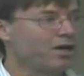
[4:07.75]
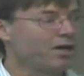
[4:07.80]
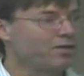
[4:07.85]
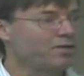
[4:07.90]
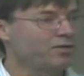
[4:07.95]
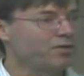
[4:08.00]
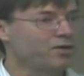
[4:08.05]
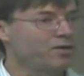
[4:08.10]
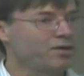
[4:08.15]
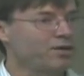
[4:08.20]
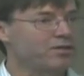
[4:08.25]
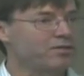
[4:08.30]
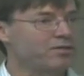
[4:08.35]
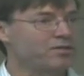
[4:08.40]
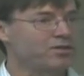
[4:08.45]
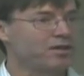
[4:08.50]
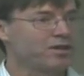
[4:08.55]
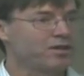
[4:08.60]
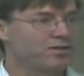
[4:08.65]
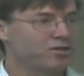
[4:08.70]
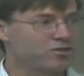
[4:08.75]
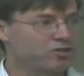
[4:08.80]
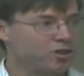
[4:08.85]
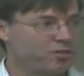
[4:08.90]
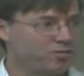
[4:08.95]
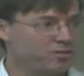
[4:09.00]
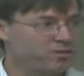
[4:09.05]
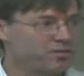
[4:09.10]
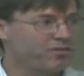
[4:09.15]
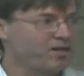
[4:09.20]
And so it
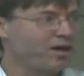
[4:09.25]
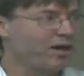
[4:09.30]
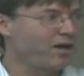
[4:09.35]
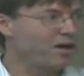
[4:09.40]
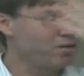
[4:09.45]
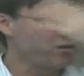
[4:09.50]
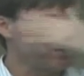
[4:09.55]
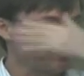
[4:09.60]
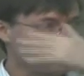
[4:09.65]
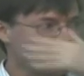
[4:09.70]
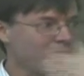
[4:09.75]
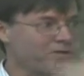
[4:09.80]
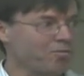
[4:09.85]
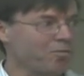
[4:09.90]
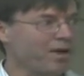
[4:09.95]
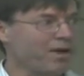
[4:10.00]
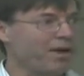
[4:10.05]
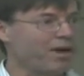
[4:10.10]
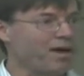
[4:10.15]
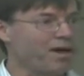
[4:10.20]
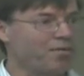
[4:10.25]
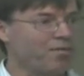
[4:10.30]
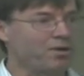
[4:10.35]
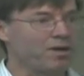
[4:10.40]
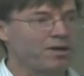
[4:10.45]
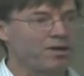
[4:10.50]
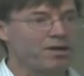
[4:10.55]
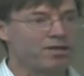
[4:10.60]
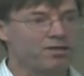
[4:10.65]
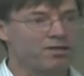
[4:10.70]
stops the foul odours coming back up.
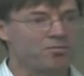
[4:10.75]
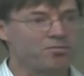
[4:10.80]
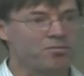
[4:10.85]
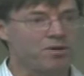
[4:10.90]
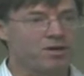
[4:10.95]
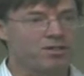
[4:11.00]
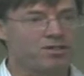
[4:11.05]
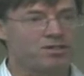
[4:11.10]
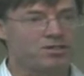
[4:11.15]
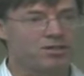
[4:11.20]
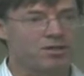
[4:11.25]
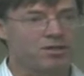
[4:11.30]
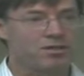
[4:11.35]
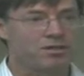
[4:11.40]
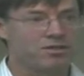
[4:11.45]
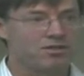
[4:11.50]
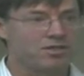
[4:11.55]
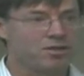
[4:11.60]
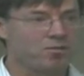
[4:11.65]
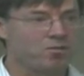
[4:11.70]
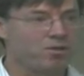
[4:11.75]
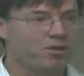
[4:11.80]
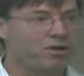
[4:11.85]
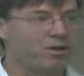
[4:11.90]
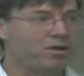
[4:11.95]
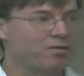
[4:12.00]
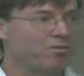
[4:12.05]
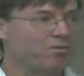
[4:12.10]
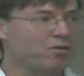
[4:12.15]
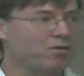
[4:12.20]
It's a much
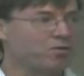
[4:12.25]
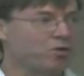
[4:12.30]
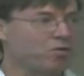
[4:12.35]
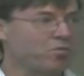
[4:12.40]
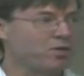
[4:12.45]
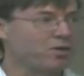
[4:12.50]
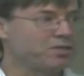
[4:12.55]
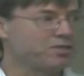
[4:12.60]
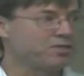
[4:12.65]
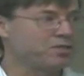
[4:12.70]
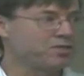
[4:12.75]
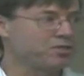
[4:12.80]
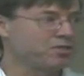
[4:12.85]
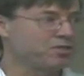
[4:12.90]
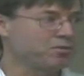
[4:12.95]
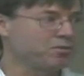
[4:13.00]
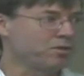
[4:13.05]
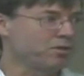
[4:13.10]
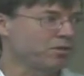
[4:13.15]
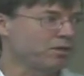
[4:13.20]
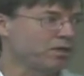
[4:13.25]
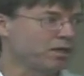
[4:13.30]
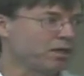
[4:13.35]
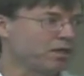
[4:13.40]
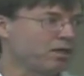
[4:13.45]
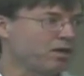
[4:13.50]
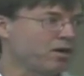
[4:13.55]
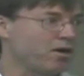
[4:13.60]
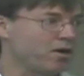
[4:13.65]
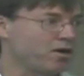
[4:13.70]
simpler, more robust system than
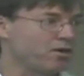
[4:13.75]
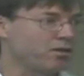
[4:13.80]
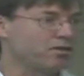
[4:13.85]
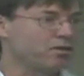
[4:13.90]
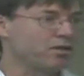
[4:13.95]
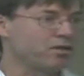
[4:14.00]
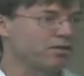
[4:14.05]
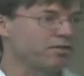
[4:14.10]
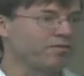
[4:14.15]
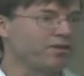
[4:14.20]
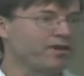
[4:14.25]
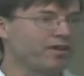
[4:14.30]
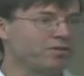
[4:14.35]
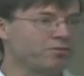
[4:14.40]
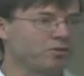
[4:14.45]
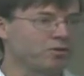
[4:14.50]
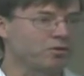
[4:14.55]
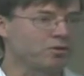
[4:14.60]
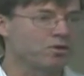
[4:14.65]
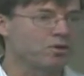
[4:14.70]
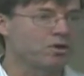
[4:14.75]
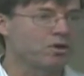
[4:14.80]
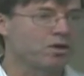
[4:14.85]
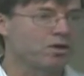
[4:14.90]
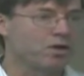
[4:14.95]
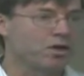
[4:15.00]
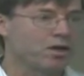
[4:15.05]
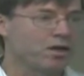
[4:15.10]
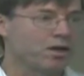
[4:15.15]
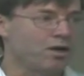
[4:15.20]
the currently available
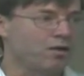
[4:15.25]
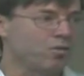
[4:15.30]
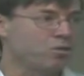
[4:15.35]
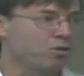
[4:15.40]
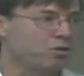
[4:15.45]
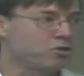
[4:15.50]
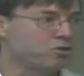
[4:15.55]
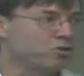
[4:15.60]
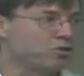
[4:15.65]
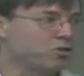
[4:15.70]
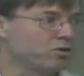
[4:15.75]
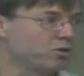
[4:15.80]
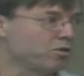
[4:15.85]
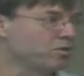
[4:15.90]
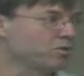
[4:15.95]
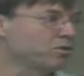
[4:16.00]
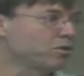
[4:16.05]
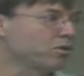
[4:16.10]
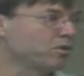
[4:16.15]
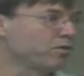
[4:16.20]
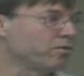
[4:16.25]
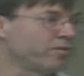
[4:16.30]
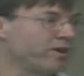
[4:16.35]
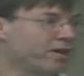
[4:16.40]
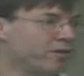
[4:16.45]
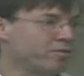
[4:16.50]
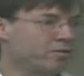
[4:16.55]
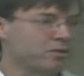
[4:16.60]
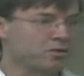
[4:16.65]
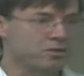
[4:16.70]
waterless urinals that are
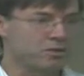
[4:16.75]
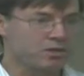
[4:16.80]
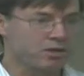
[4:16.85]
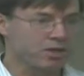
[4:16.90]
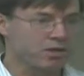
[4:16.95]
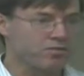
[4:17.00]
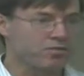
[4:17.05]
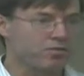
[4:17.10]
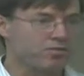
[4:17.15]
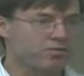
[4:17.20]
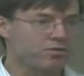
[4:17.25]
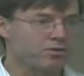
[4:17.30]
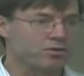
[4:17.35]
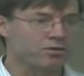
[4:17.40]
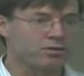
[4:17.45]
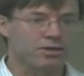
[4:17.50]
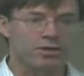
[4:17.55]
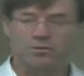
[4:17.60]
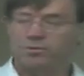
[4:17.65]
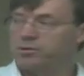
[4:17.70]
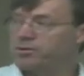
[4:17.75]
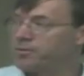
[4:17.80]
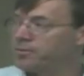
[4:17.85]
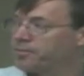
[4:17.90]
available in this country, for example.